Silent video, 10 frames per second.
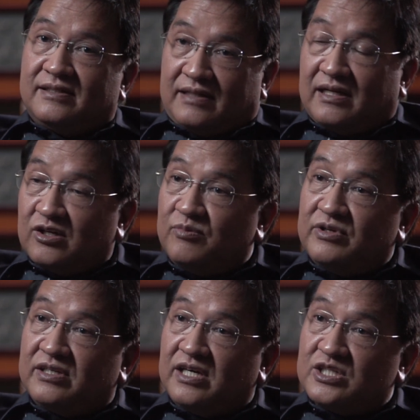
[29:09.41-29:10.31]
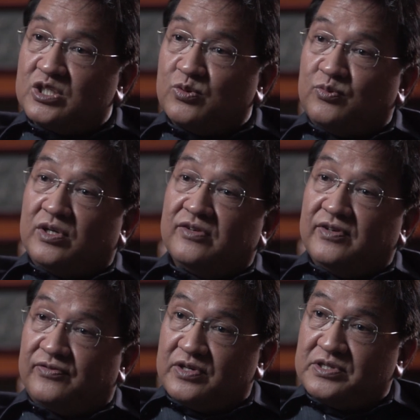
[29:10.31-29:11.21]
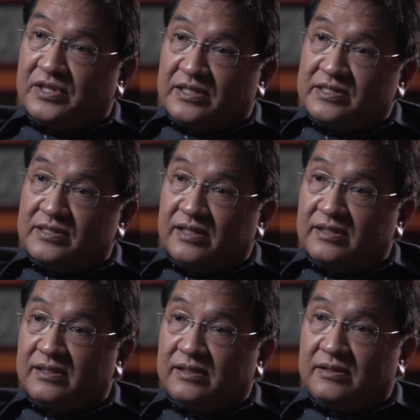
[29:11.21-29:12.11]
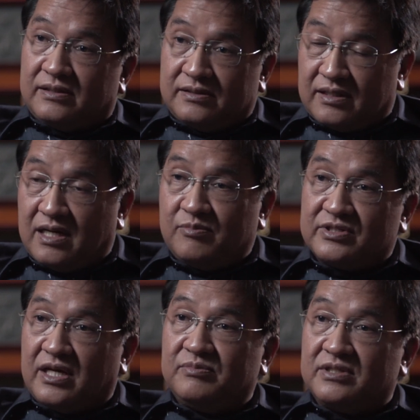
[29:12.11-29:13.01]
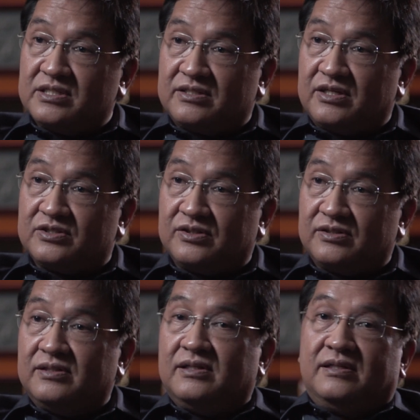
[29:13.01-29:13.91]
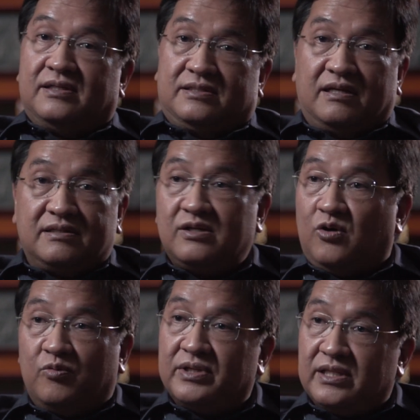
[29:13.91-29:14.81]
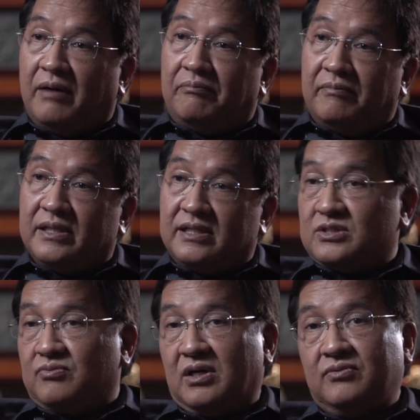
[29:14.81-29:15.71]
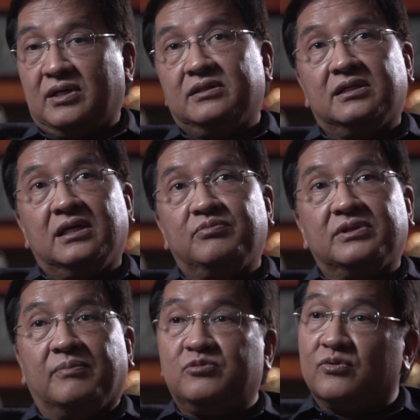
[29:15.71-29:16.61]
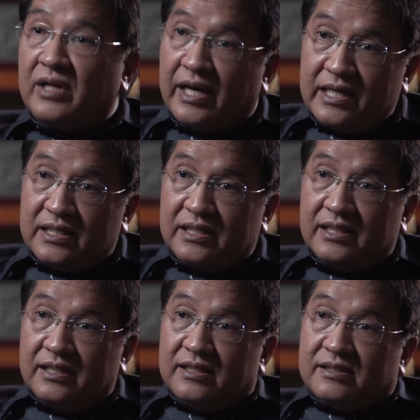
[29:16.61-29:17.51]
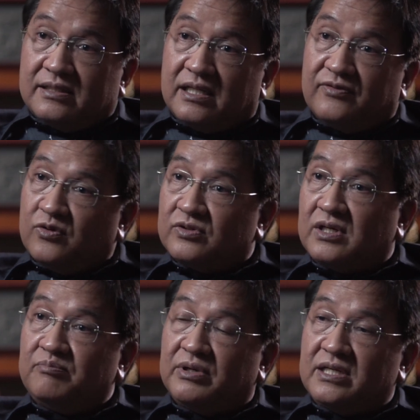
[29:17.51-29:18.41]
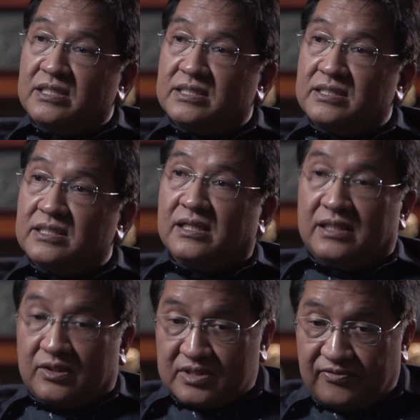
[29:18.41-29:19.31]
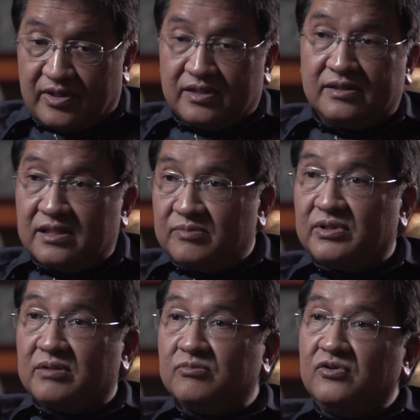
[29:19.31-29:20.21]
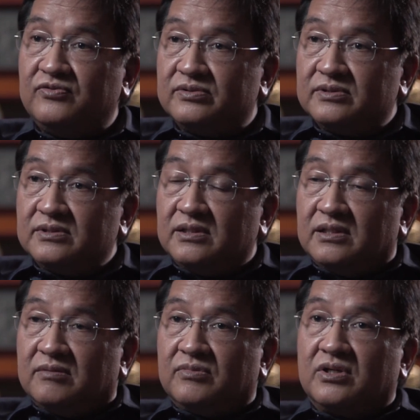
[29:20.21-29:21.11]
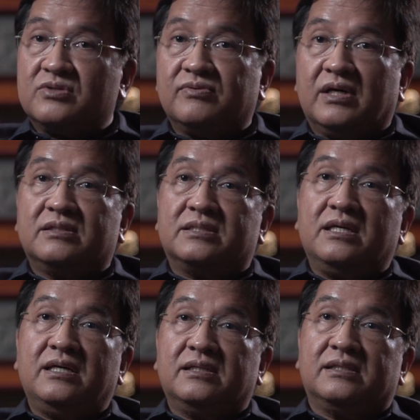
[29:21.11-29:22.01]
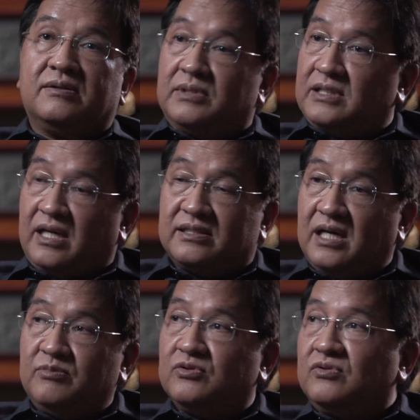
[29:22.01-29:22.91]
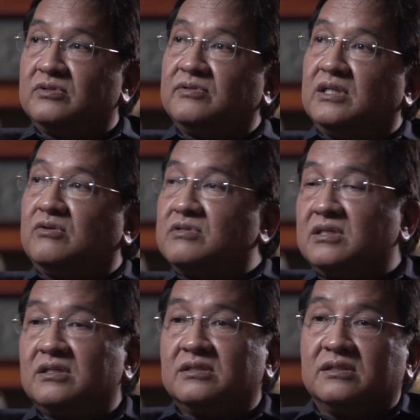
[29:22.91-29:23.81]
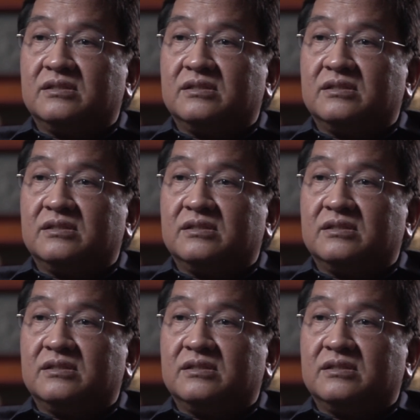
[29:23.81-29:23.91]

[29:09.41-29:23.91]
Telecommunications was one of the first things that the Ramos administration essentially opened up, and that's why we ended up with up to 9 telephone companies, and that was a very deliberate move, because we had seen that at that time you couldn't really consider